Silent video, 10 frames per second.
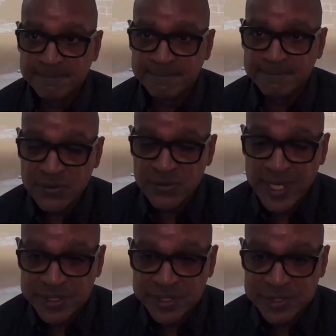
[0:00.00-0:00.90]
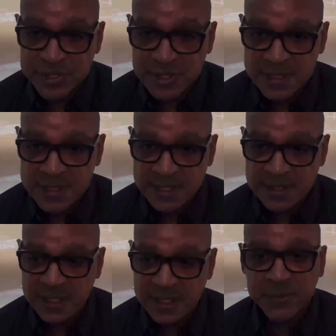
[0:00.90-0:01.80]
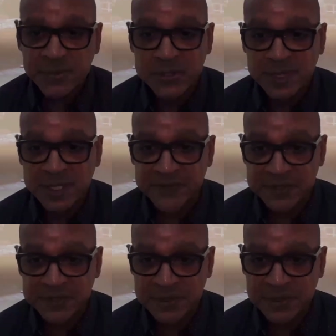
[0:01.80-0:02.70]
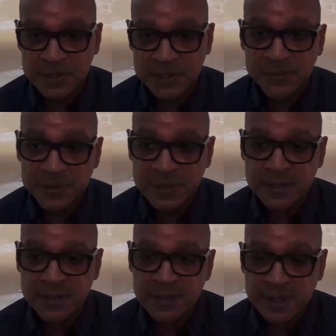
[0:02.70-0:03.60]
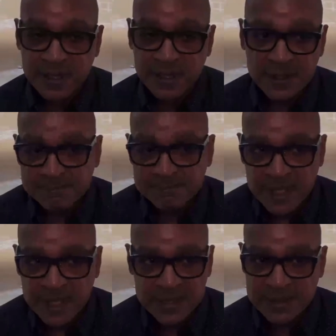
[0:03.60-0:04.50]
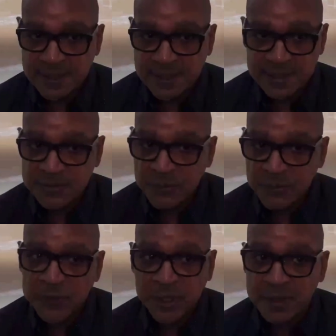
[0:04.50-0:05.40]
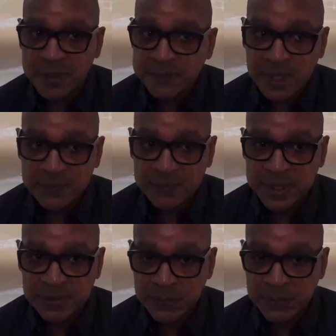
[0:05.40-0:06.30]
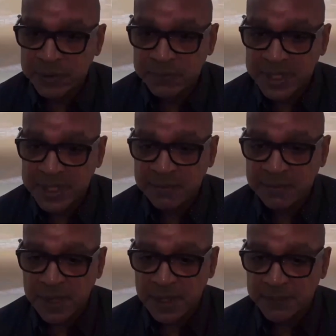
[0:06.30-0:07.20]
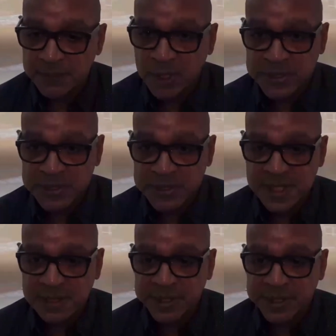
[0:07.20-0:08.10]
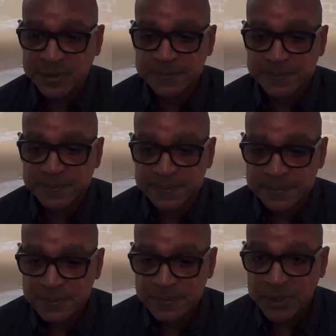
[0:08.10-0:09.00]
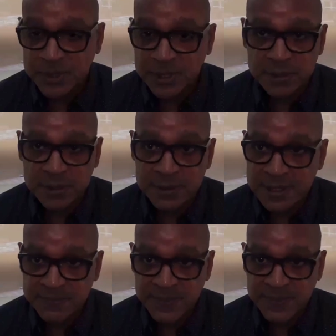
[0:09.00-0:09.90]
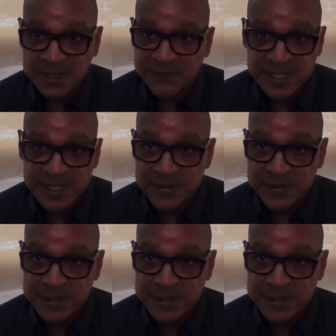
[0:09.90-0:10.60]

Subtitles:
strategy is that's going to be most beneficial to the community. That's where we are, but we're making progress in that direction to bring on as many investors,